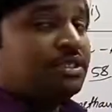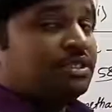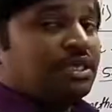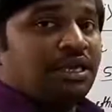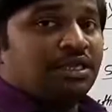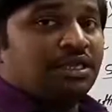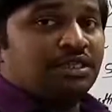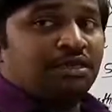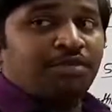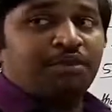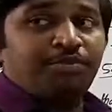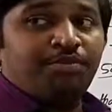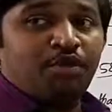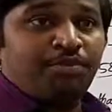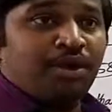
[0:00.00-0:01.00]
are nothing but
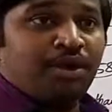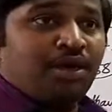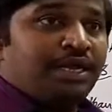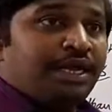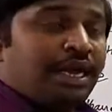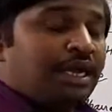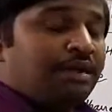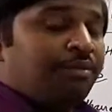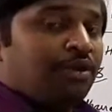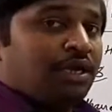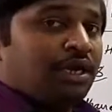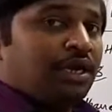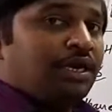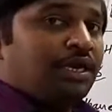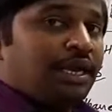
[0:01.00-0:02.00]
propanaldehyde,
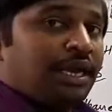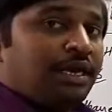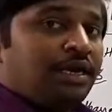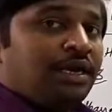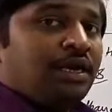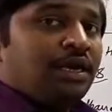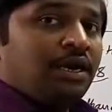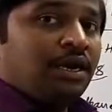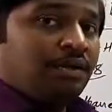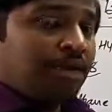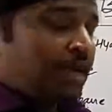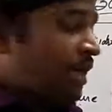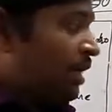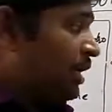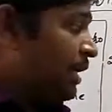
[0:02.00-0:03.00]
butanaldehyde,
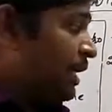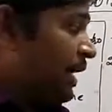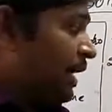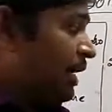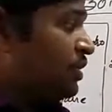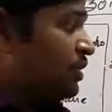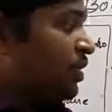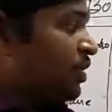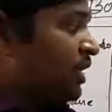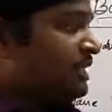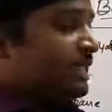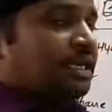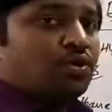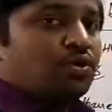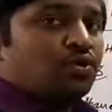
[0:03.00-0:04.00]
vinylaldehyde, so
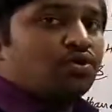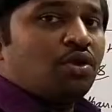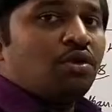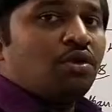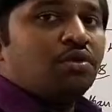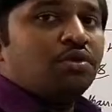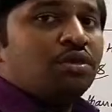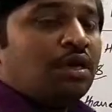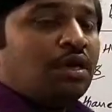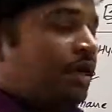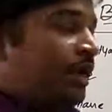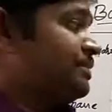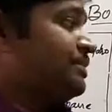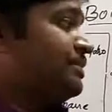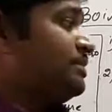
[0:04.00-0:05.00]
etc. Those are all
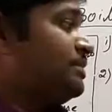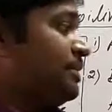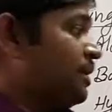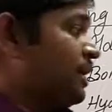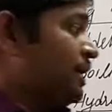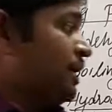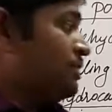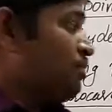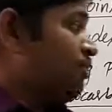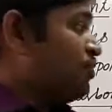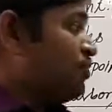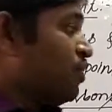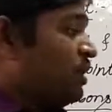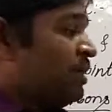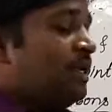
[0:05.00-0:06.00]
exist in case of
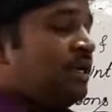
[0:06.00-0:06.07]
solid